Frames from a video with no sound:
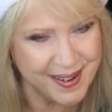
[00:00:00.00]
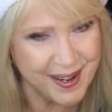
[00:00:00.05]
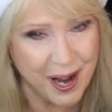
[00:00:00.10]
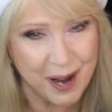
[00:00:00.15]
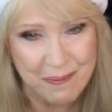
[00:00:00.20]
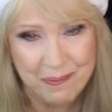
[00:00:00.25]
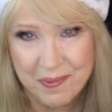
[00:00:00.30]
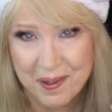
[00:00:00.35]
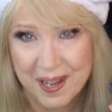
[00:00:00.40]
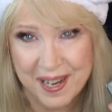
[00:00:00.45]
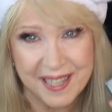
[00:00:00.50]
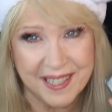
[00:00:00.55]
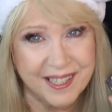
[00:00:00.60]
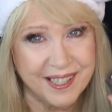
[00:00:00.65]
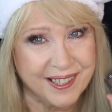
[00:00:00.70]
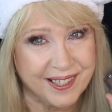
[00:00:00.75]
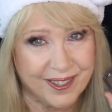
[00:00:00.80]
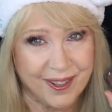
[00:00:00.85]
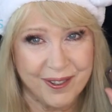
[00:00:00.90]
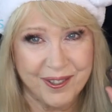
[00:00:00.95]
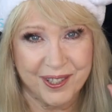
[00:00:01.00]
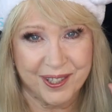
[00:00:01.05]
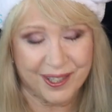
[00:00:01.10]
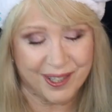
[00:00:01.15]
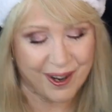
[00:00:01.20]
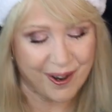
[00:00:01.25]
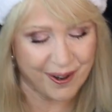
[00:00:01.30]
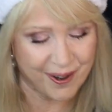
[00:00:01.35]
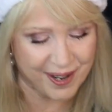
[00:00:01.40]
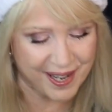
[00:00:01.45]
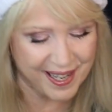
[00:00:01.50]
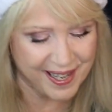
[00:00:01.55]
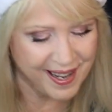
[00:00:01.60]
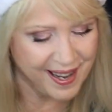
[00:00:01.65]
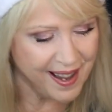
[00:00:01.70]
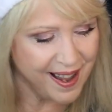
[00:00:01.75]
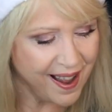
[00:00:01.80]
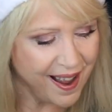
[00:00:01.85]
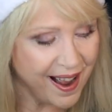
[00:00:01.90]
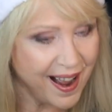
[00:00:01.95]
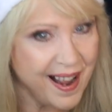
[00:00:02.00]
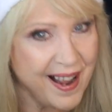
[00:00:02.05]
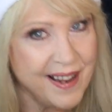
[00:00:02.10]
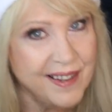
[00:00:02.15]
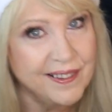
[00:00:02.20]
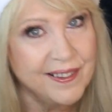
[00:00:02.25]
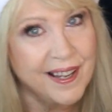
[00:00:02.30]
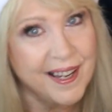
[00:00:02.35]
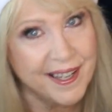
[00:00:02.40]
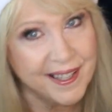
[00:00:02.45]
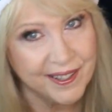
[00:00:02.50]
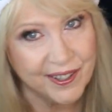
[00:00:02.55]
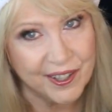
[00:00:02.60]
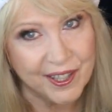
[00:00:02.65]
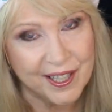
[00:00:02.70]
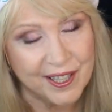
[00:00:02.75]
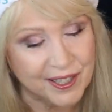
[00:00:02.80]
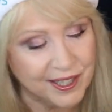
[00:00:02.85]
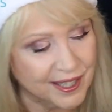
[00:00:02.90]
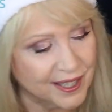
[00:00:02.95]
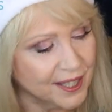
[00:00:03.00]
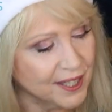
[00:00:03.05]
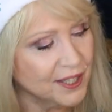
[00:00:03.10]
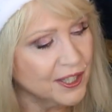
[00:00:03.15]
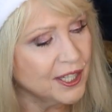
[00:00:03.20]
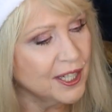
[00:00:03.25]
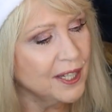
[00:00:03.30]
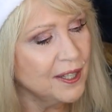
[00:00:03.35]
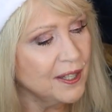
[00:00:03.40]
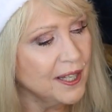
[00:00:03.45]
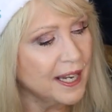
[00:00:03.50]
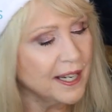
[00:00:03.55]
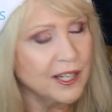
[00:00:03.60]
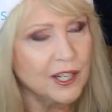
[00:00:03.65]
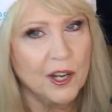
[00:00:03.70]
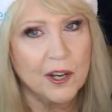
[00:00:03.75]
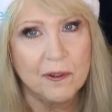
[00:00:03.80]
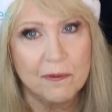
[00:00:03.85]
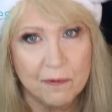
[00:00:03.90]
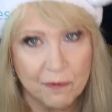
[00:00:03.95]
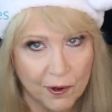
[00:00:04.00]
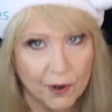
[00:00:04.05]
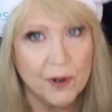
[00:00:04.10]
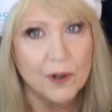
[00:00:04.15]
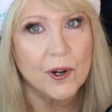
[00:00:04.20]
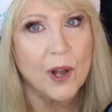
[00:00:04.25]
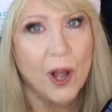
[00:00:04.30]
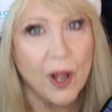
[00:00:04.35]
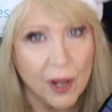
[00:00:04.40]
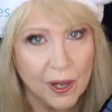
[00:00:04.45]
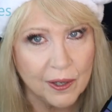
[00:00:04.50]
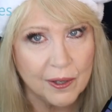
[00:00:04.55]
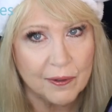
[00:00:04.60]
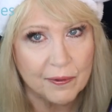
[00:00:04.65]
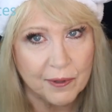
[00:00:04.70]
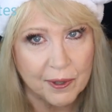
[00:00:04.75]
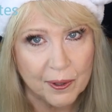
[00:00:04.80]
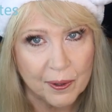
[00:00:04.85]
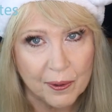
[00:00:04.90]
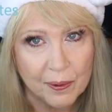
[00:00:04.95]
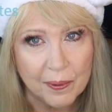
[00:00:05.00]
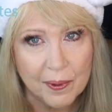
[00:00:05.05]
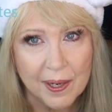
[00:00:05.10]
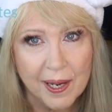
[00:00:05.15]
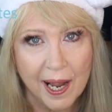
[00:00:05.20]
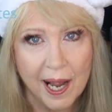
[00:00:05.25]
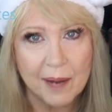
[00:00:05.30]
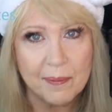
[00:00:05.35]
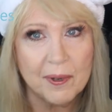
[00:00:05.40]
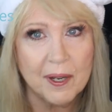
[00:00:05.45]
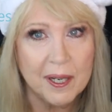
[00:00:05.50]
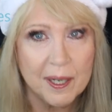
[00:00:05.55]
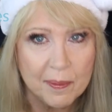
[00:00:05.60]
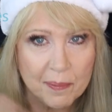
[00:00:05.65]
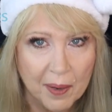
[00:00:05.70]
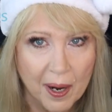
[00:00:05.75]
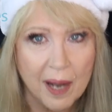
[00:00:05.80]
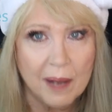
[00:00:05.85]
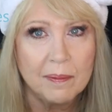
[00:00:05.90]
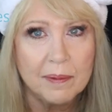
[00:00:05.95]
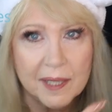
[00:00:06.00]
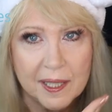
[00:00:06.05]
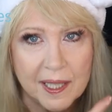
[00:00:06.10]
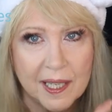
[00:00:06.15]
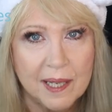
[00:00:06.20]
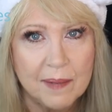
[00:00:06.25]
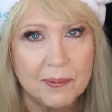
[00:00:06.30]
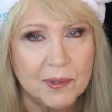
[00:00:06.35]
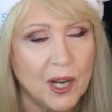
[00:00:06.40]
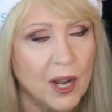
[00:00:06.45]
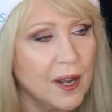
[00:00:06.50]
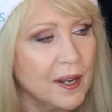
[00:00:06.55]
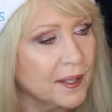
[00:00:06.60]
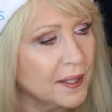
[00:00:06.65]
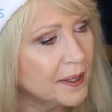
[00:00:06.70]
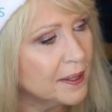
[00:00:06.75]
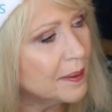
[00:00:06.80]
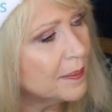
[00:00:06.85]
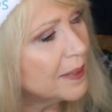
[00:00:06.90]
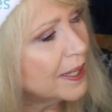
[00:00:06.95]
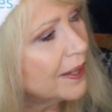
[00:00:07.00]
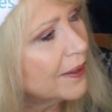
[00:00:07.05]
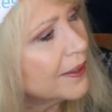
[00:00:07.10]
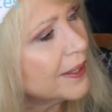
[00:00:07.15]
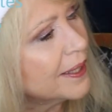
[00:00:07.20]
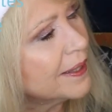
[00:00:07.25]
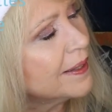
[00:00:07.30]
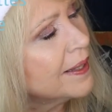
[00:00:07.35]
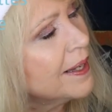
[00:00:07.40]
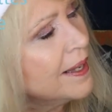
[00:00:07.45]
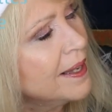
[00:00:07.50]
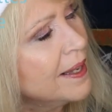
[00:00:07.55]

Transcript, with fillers: I'm like, so sorry. I like this, and until I convert all of you, I'm gonna probably keep talking about it.